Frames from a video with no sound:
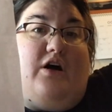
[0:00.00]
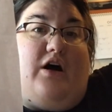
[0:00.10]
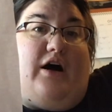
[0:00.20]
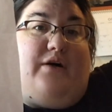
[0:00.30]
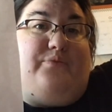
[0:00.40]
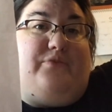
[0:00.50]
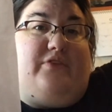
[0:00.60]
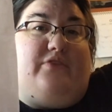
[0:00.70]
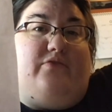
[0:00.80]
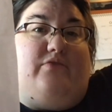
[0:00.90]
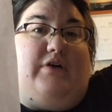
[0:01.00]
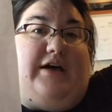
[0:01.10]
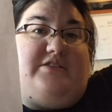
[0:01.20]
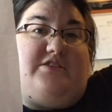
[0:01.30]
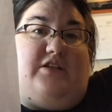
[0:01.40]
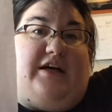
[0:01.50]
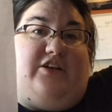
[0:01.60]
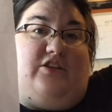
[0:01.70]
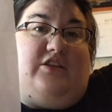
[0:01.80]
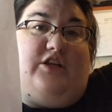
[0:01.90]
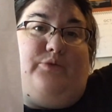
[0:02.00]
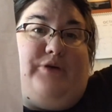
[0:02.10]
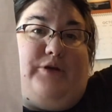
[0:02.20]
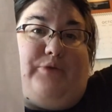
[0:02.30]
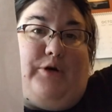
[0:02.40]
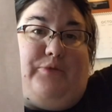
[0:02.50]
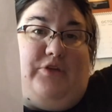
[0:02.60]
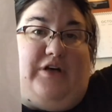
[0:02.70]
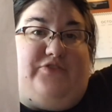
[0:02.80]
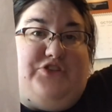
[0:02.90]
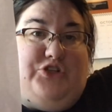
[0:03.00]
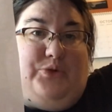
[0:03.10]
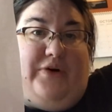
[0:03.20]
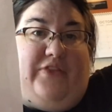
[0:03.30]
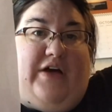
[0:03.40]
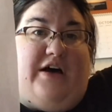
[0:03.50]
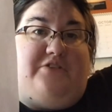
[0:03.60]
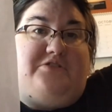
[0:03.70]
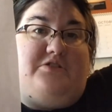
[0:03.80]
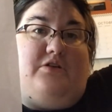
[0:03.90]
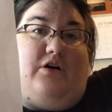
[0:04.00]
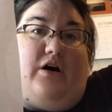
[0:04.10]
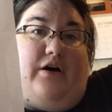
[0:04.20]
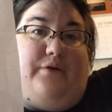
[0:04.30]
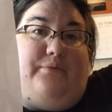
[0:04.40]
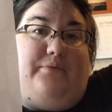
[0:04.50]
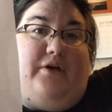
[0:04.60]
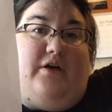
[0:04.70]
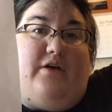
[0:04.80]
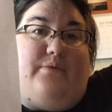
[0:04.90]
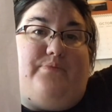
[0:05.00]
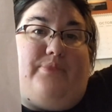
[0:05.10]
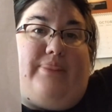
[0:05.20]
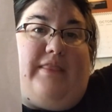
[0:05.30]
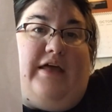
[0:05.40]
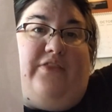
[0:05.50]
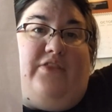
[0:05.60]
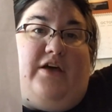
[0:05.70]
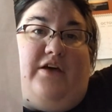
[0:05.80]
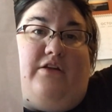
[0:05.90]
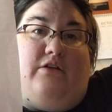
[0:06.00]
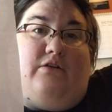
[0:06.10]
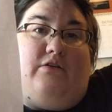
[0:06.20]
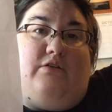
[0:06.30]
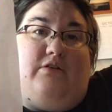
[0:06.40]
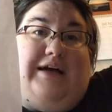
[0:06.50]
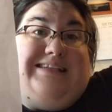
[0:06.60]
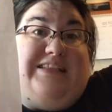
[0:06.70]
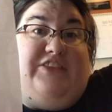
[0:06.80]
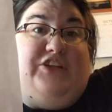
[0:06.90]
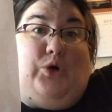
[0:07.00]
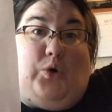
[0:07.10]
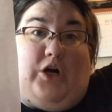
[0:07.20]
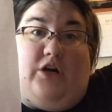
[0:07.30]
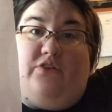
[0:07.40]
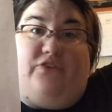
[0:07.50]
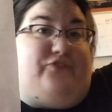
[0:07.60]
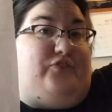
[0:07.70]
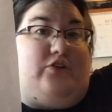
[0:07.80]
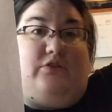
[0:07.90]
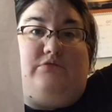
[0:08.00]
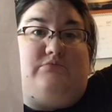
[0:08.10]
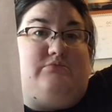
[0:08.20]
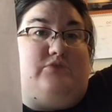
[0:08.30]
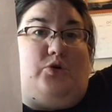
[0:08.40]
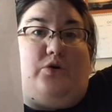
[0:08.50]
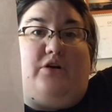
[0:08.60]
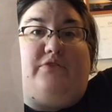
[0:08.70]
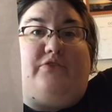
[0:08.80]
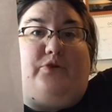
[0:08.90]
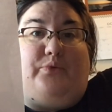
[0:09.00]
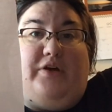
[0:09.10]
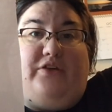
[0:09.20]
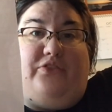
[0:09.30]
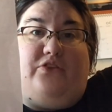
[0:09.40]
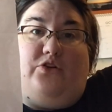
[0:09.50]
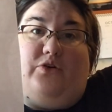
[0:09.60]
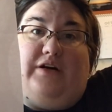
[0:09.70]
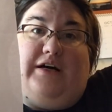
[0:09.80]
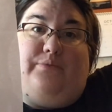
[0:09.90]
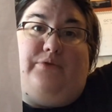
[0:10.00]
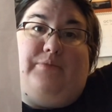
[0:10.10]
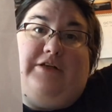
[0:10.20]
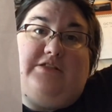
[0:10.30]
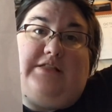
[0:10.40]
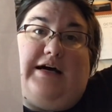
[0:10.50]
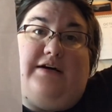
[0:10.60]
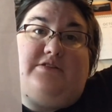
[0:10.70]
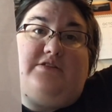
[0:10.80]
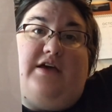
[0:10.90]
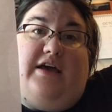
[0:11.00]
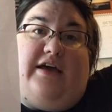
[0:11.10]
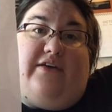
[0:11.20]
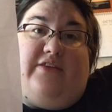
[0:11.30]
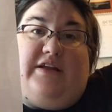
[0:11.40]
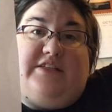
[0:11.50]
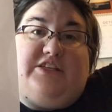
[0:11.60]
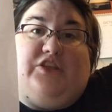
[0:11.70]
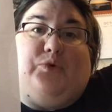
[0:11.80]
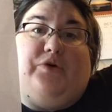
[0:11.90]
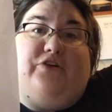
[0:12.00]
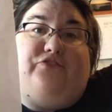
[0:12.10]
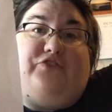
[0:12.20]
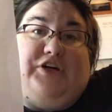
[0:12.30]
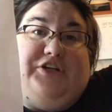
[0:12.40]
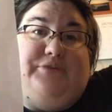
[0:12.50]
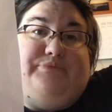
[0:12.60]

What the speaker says: I still had a little bit of purple left to do on that. And then I did the door, the full door, the wreath, the doorknob, the mail slots, and then I did the word fun.